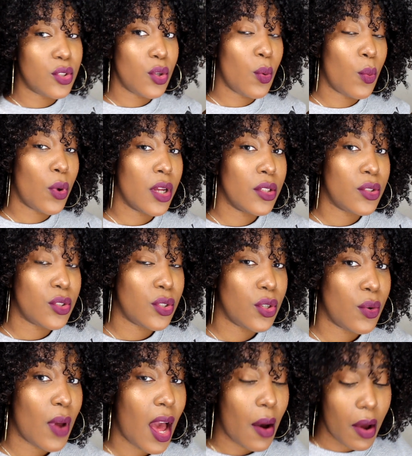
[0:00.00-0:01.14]
do want
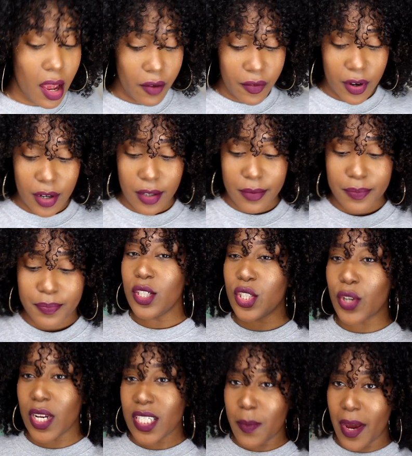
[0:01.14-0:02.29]
to, however,
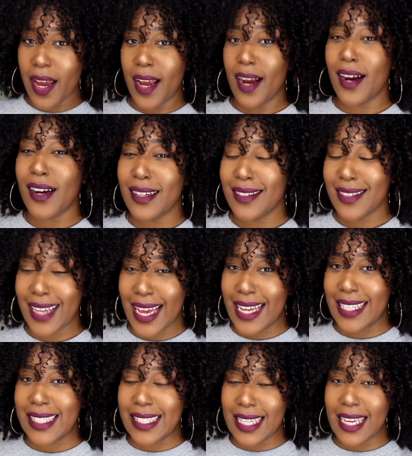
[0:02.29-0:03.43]
stretch my hair
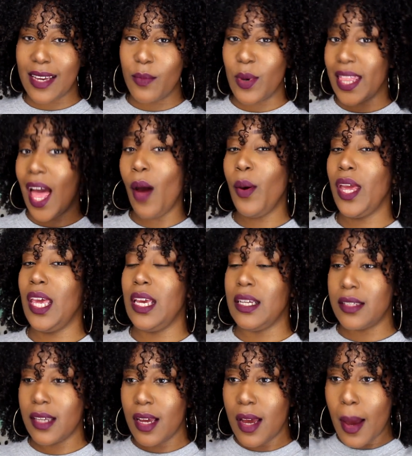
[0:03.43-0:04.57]
and see without
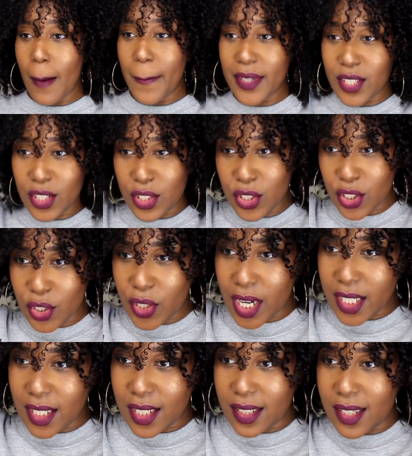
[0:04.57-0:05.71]
heat but just
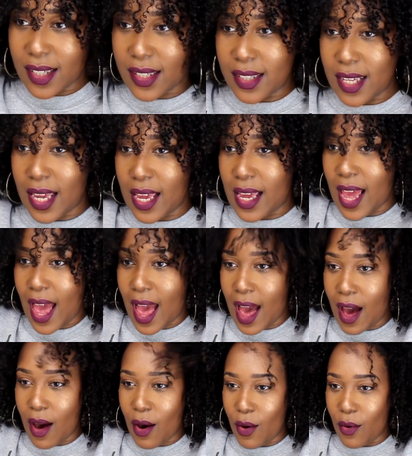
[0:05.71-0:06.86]
stretch it to see
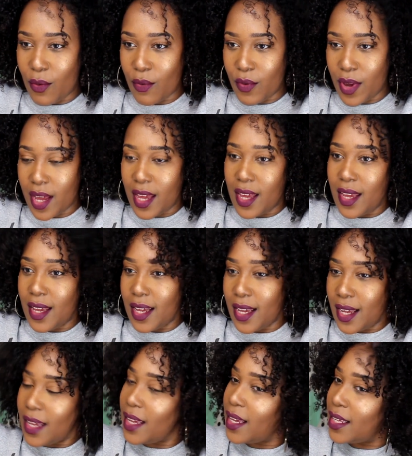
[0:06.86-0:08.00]
how
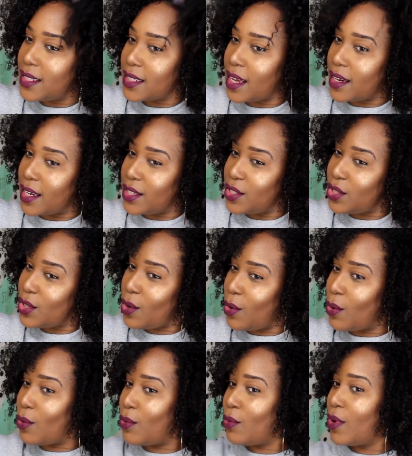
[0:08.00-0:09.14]
it's gonna
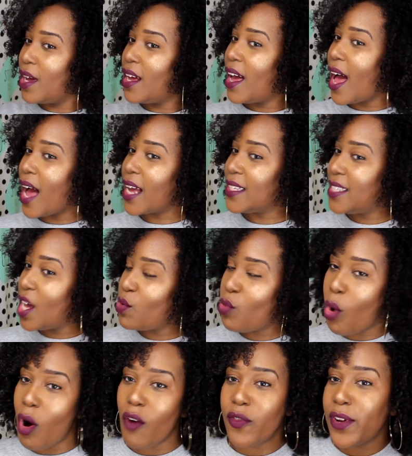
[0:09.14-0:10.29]
do. I can tell
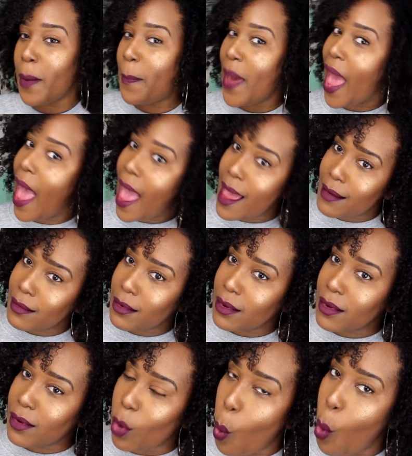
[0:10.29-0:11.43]
you off the bat,
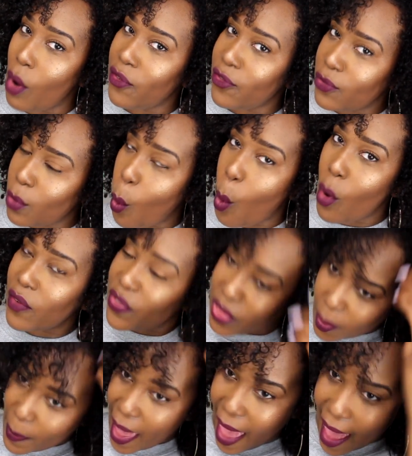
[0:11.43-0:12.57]
off, off
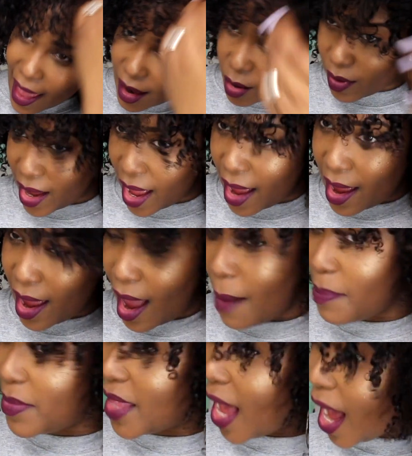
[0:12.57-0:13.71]
the bat, okay,
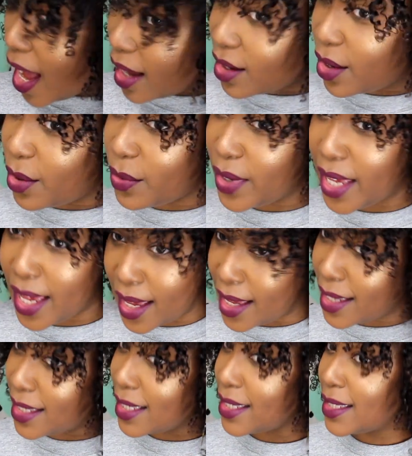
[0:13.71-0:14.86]
I'm not gonna
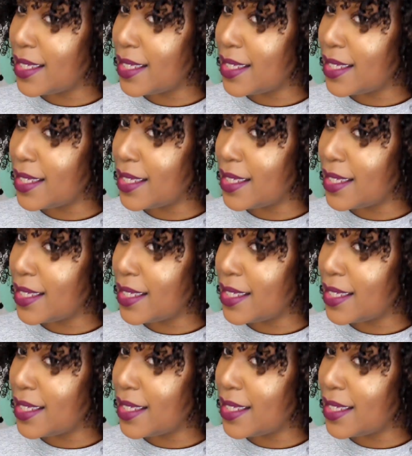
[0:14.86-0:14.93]
get